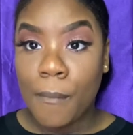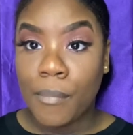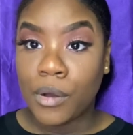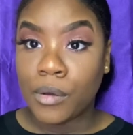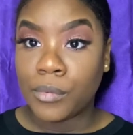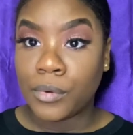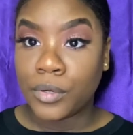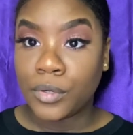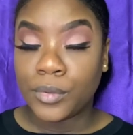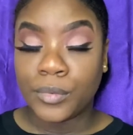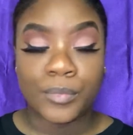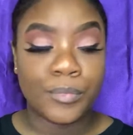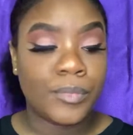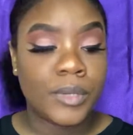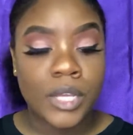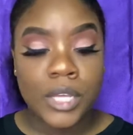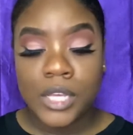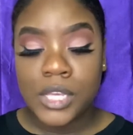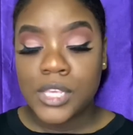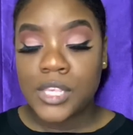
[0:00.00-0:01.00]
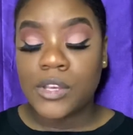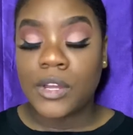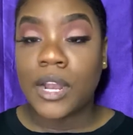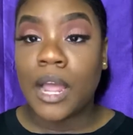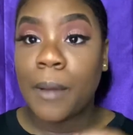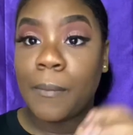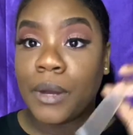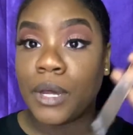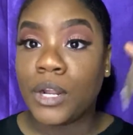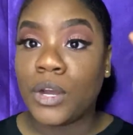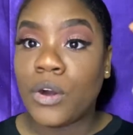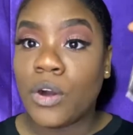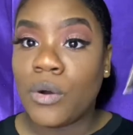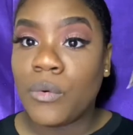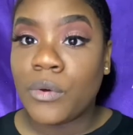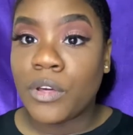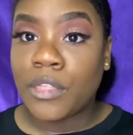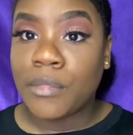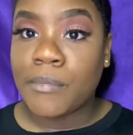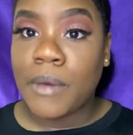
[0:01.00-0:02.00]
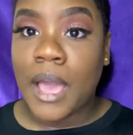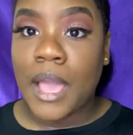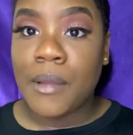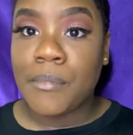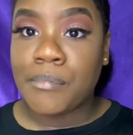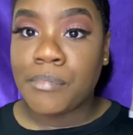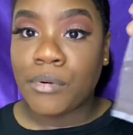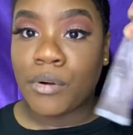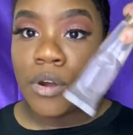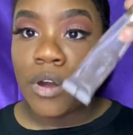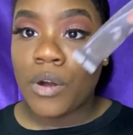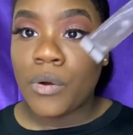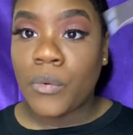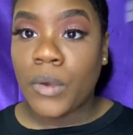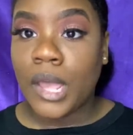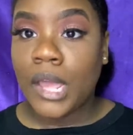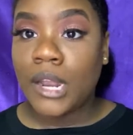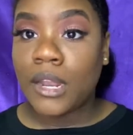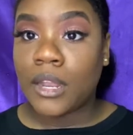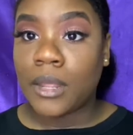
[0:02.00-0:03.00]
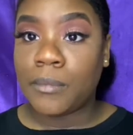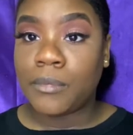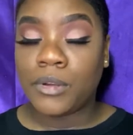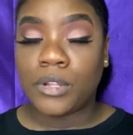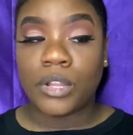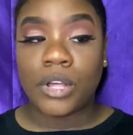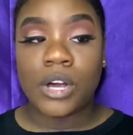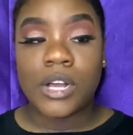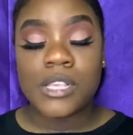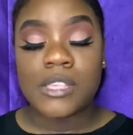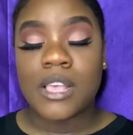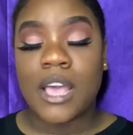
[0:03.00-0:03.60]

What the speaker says: Boom. So now I'm gonna go on with my Broadway lip gloss.